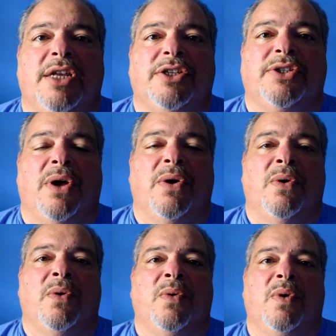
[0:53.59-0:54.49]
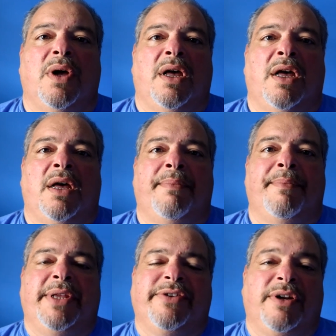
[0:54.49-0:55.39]
So
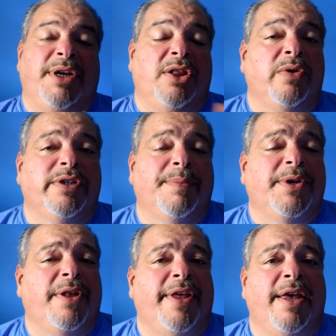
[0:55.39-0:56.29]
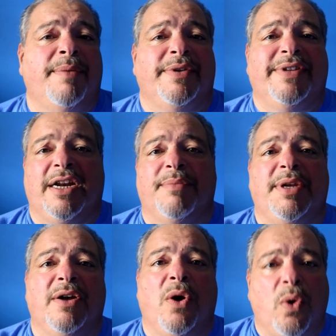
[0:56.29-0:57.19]
uh, it's going to be close-ups on them. It's not going to
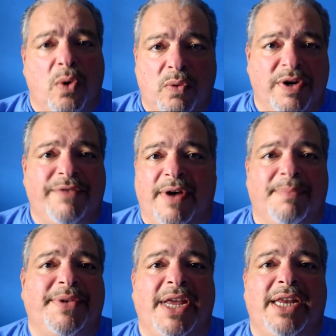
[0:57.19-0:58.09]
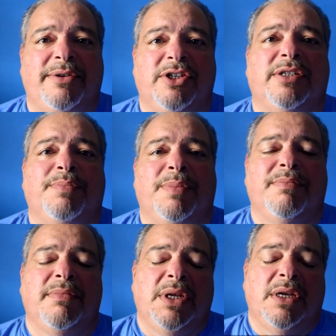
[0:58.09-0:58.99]
be a whole reef update, just
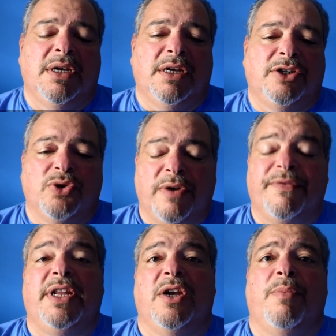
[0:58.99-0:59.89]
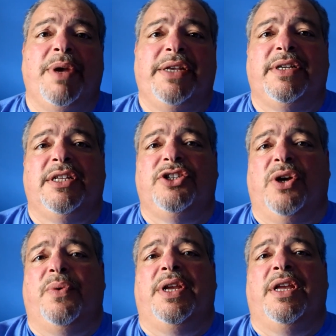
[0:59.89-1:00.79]
a short video basically
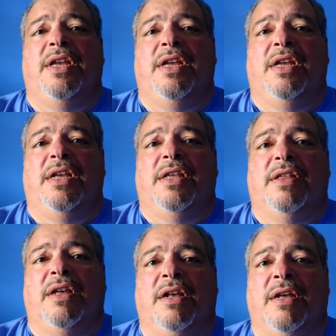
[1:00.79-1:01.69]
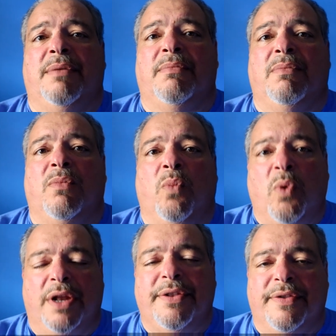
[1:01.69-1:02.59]
showing um,
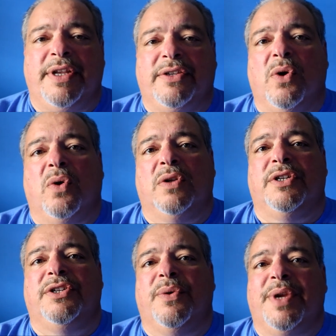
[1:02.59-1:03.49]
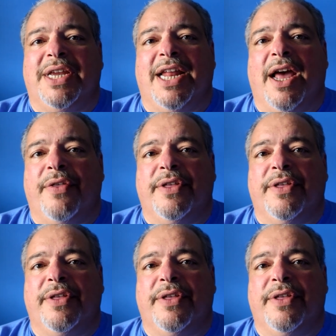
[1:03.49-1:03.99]
what these corals are doing and how